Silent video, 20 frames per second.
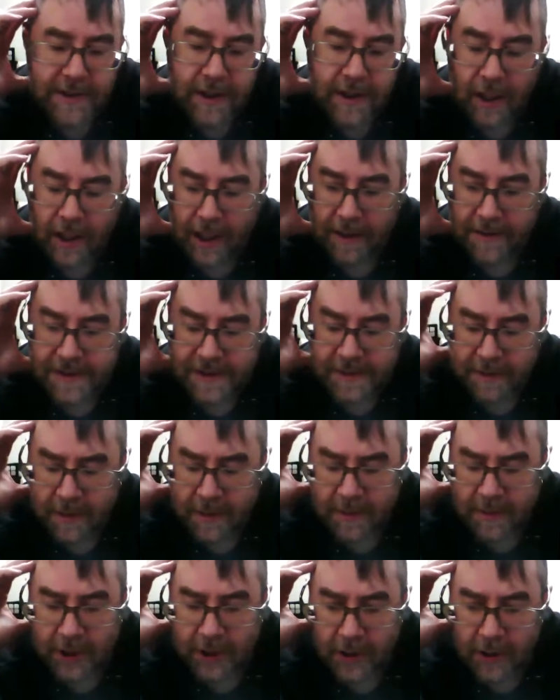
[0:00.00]
got to have some
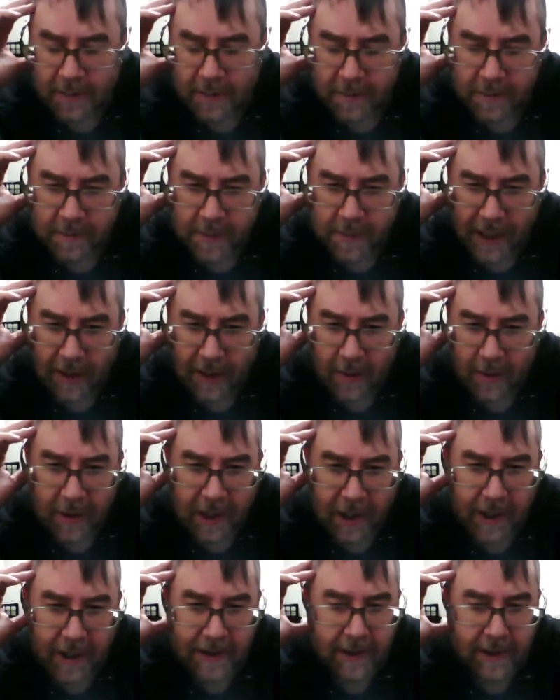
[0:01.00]
compute power
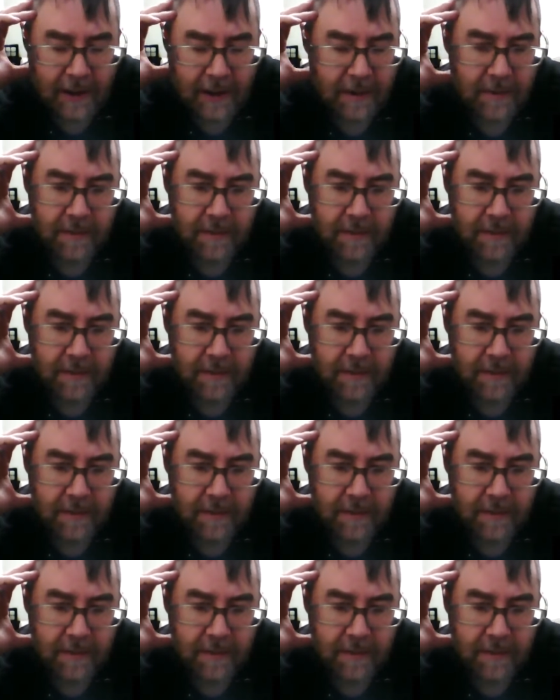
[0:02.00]
behind it.